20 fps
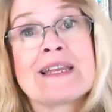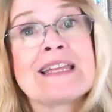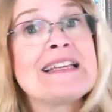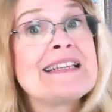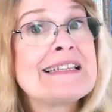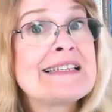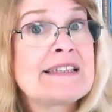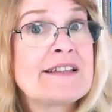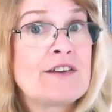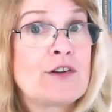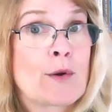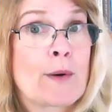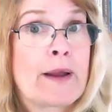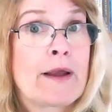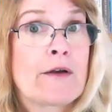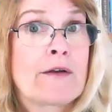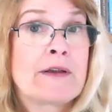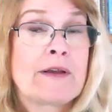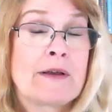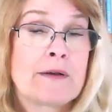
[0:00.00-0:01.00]
is in your
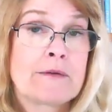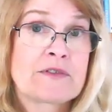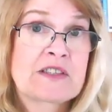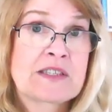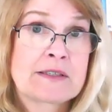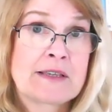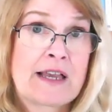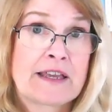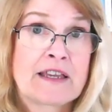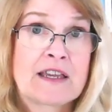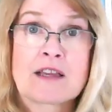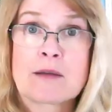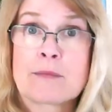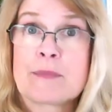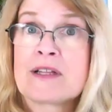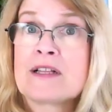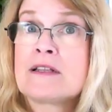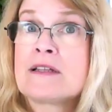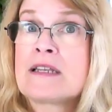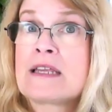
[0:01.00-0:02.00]
area of psychic
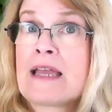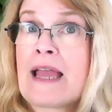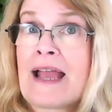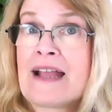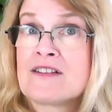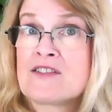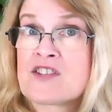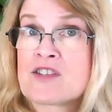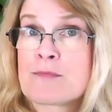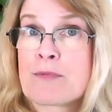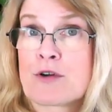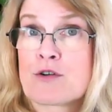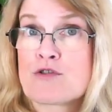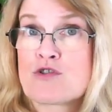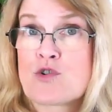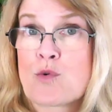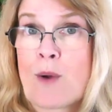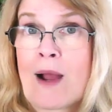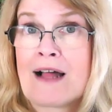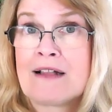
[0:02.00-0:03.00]
ability and
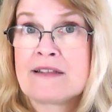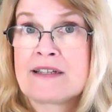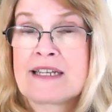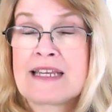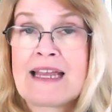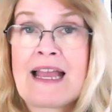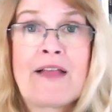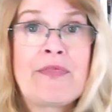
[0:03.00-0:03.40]
spirituality.